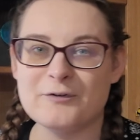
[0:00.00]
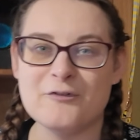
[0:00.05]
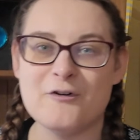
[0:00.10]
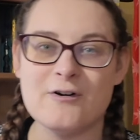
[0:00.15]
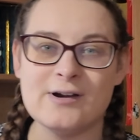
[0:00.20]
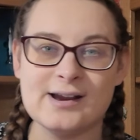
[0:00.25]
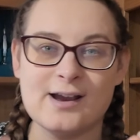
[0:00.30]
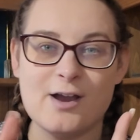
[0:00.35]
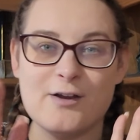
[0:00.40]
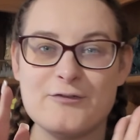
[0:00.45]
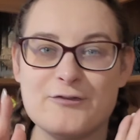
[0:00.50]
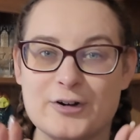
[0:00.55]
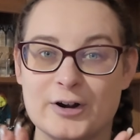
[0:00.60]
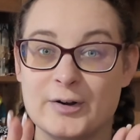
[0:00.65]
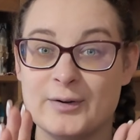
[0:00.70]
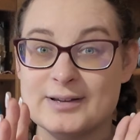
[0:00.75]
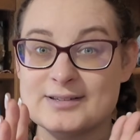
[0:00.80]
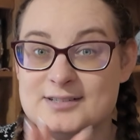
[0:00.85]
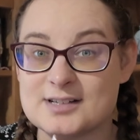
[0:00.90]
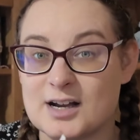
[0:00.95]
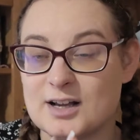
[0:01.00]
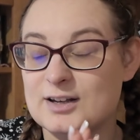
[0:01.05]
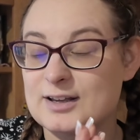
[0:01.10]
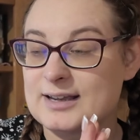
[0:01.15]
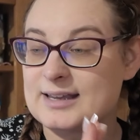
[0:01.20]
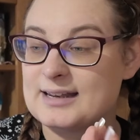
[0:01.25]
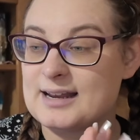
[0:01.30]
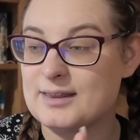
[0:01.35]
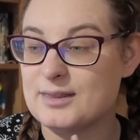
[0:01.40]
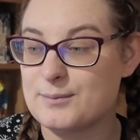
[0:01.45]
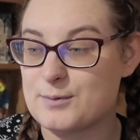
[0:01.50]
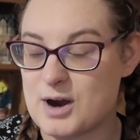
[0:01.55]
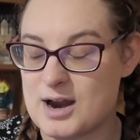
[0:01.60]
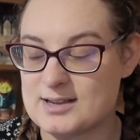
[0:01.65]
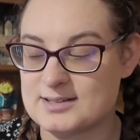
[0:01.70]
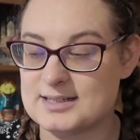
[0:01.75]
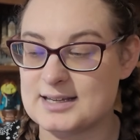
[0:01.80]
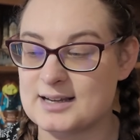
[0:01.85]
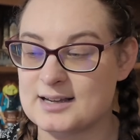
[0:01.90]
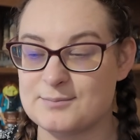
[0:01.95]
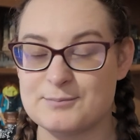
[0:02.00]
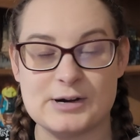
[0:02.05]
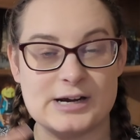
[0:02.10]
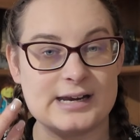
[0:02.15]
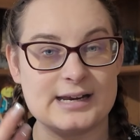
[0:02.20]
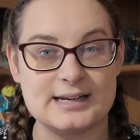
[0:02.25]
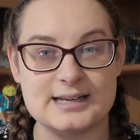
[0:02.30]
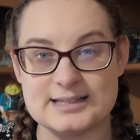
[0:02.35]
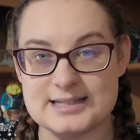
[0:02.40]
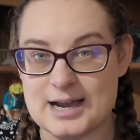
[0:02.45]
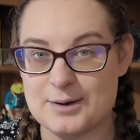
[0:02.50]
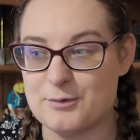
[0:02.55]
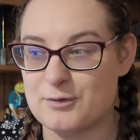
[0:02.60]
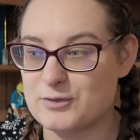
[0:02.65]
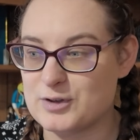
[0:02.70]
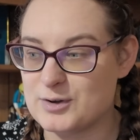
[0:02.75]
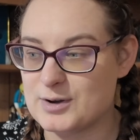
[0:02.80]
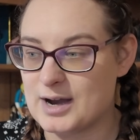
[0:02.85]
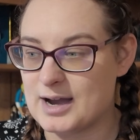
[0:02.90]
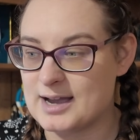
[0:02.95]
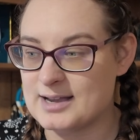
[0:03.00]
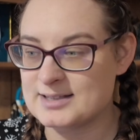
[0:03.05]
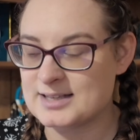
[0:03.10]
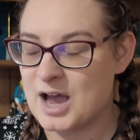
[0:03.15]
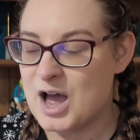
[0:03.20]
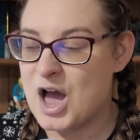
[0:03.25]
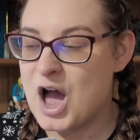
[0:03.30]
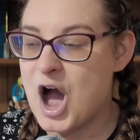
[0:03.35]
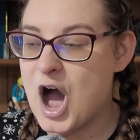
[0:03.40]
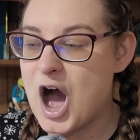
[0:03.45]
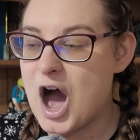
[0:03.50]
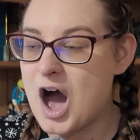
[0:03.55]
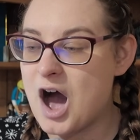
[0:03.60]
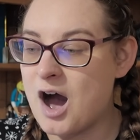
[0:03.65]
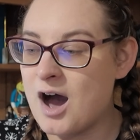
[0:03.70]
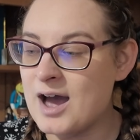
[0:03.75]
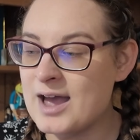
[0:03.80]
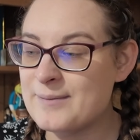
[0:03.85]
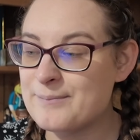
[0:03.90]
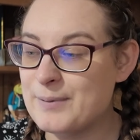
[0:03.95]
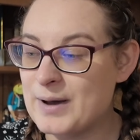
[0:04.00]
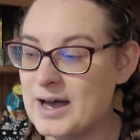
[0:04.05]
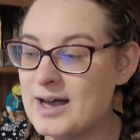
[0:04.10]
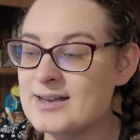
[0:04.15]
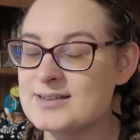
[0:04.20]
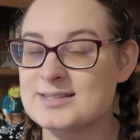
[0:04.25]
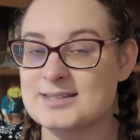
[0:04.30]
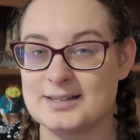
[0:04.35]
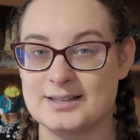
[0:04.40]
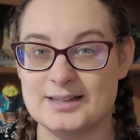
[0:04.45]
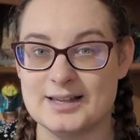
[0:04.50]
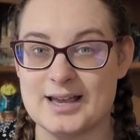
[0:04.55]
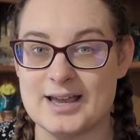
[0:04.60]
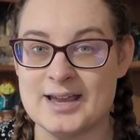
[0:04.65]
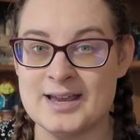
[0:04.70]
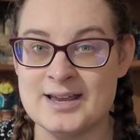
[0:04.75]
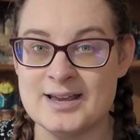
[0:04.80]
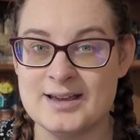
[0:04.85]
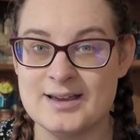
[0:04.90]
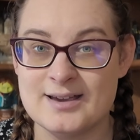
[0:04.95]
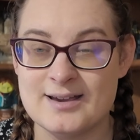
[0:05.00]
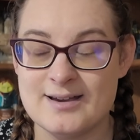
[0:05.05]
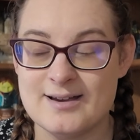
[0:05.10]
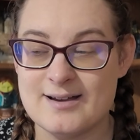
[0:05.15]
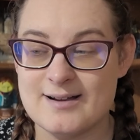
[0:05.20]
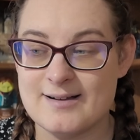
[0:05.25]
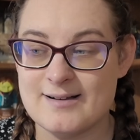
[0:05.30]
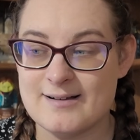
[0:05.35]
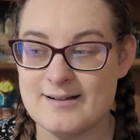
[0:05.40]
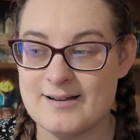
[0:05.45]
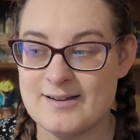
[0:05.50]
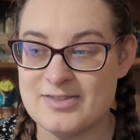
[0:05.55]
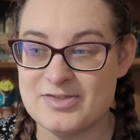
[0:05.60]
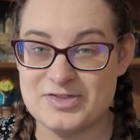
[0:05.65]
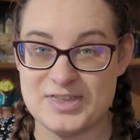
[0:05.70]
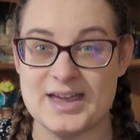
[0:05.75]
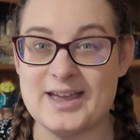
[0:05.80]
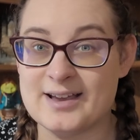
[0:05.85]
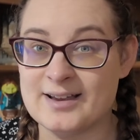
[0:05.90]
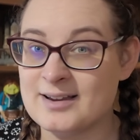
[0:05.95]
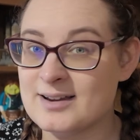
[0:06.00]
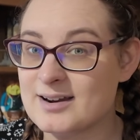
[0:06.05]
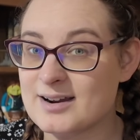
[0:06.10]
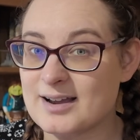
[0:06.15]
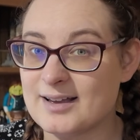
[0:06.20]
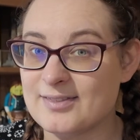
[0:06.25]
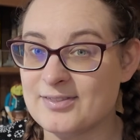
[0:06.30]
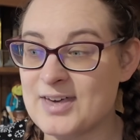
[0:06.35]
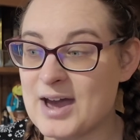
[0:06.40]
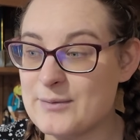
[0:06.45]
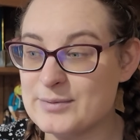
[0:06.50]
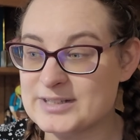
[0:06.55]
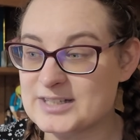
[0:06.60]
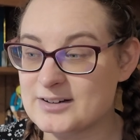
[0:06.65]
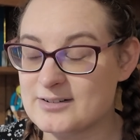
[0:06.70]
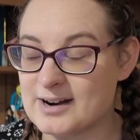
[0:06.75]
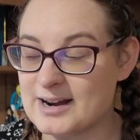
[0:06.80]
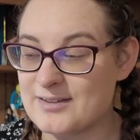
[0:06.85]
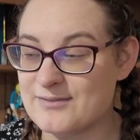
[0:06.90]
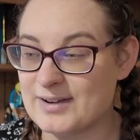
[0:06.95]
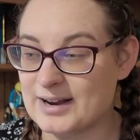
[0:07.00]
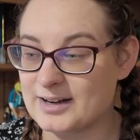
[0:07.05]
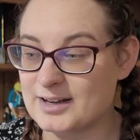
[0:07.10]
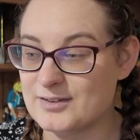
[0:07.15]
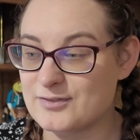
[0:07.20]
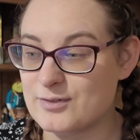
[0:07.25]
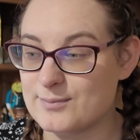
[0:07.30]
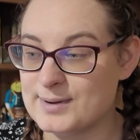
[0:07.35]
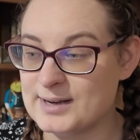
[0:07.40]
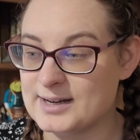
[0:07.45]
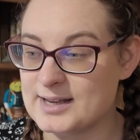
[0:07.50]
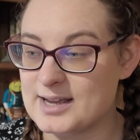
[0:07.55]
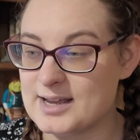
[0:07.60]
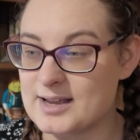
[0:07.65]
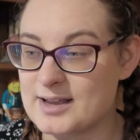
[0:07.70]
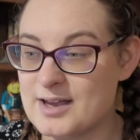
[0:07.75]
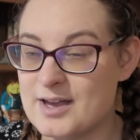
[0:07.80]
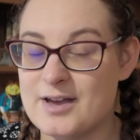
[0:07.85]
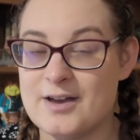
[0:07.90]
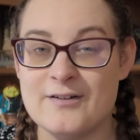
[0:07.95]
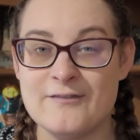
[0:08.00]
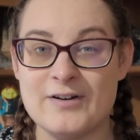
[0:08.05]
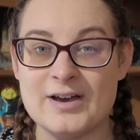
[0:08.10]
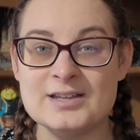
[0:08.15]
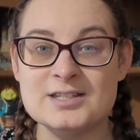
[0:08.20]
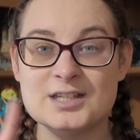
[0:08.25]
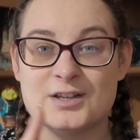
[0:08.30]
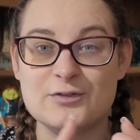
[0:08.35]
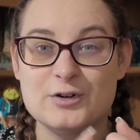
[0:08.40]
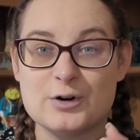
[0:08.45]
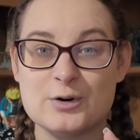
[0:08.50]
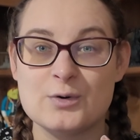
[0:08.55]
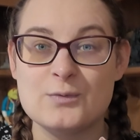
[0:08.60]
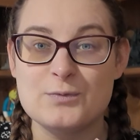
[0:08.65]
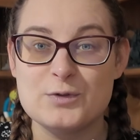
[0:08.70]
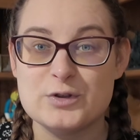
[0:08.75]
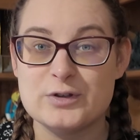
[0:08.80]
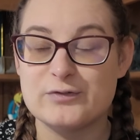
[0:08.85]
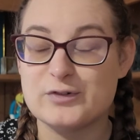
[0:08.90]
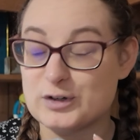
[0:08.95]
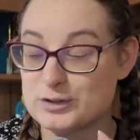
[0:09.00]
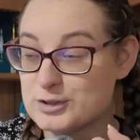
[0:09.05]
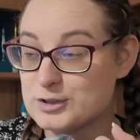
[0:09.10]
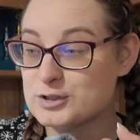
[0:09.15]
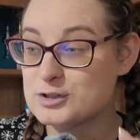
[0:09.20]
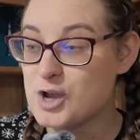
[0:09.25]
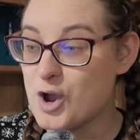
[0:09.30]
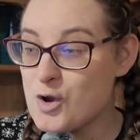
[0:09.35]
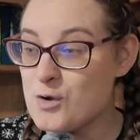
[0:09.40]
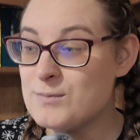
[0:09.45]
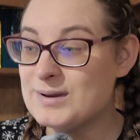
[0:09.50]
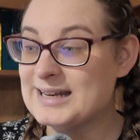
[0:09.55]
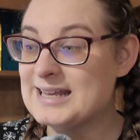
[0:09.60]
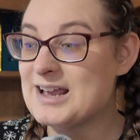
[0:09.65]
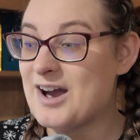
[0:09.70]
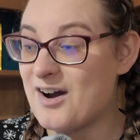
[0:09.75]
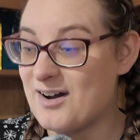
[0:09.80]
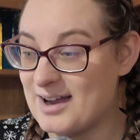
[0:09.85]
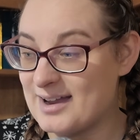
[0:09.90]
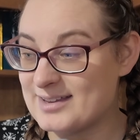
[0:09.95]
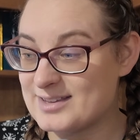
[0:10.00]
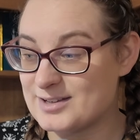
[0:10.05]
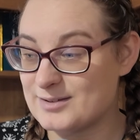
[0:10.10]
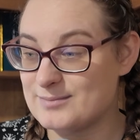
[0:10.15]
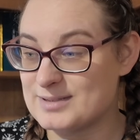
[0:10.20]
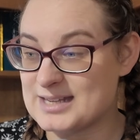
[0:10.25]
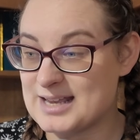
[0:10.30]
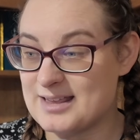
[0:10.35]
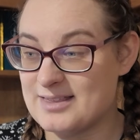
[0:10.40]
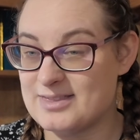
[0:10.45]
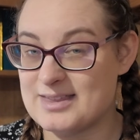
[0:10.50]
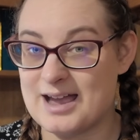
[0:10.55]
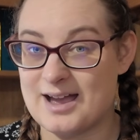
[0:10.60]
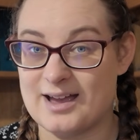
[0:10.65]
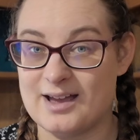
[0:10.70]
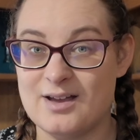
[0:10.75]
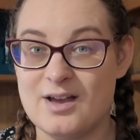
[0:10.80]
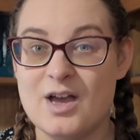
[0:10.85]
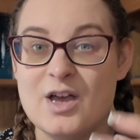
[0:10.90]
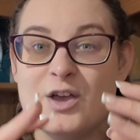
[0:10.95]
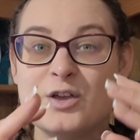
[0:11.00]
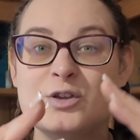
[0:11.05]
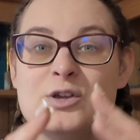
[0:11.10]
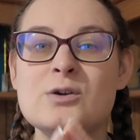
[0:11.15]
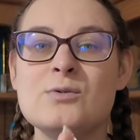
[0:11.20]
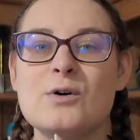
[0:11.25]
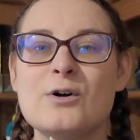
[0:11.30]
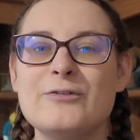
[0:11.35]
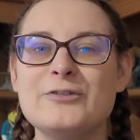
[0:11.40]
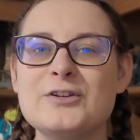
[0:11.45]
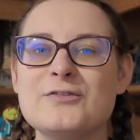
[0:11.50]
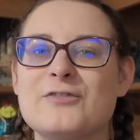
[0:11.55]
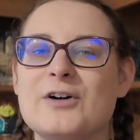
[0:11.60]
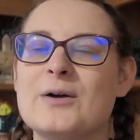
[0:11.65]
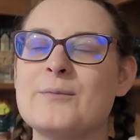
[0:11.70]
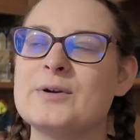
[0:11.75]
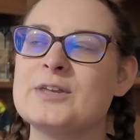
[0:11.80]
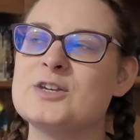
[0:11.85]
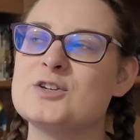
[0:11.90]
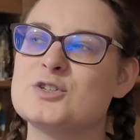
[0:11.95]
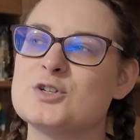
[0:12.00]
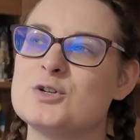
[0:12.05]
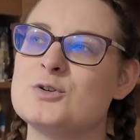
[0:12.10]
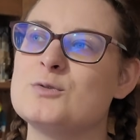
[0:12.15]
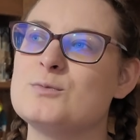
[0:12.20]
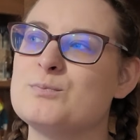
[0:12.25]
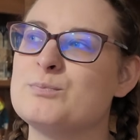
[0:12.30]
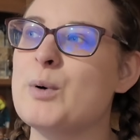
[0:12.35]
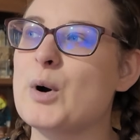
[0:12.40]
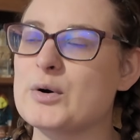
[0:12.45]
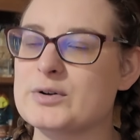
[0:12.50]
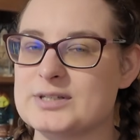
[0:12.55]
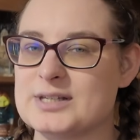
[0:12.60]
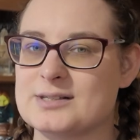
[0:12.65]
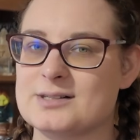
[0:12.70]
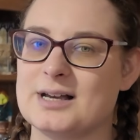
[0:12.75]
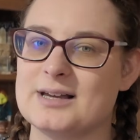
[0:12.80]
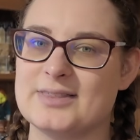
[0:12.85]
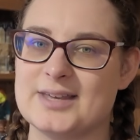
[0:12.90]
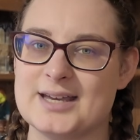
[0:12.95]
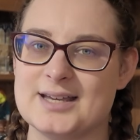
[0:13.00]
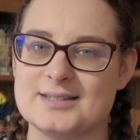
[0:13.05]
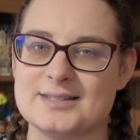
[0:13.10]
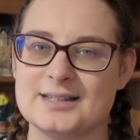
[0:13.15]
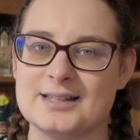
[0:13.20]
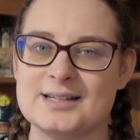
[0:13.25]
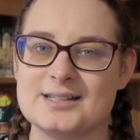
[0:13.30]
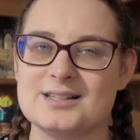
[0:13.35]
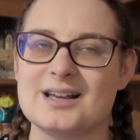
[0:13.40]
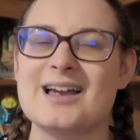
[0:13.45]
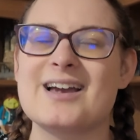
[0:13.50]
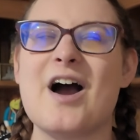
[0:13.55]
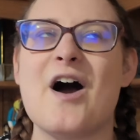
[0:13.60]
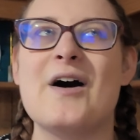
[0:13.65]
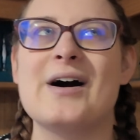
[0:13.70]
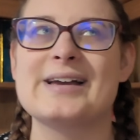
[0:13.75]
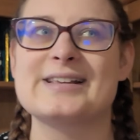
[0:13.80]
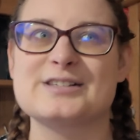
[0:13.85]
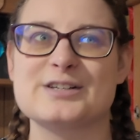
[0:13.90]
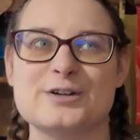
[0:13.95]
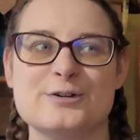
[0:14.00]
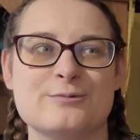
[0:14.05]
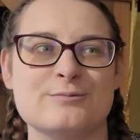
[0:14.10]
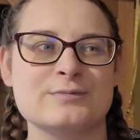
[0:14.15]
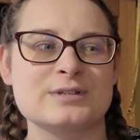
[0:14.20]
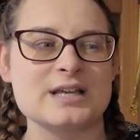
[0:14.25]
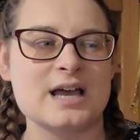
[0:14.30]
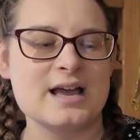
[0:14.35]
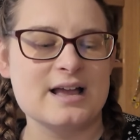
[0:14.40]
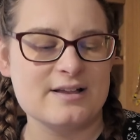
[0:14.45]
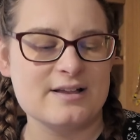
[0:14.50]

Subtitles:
before I go through and start looking at the pricing and breaking it down with you guys, I personally think that was a great value for money. First of all, you've got so many items in there. You often find when you do boxes like these that it's like items